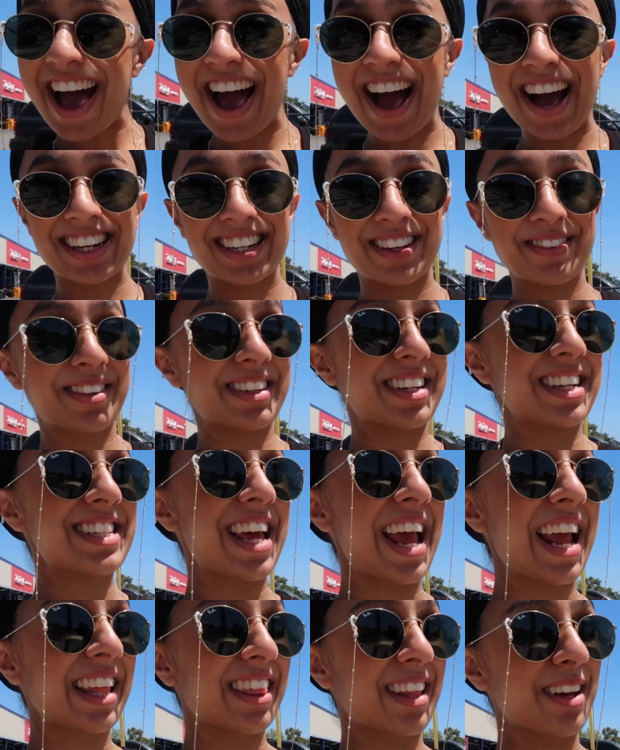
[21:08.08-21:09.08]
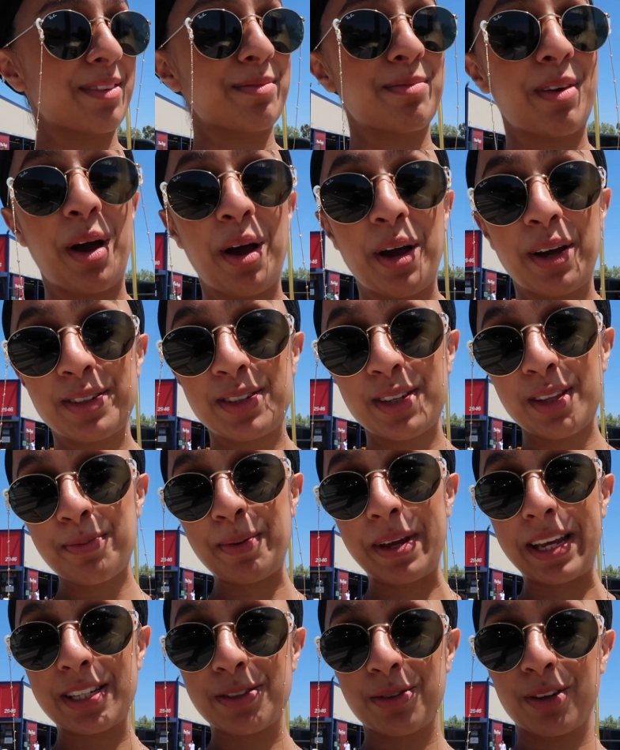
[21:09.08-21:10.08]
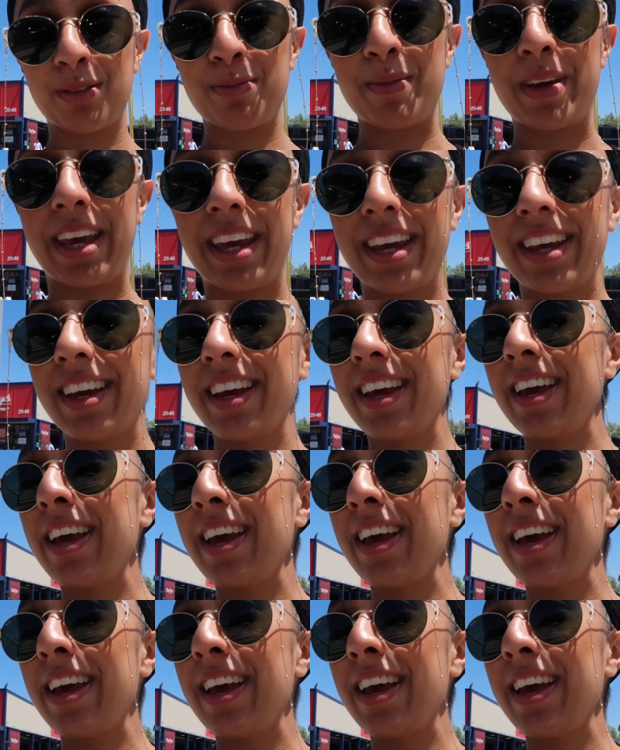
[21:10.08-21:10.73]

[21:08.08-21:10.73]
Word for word: and I'm gonna take them to the beach with me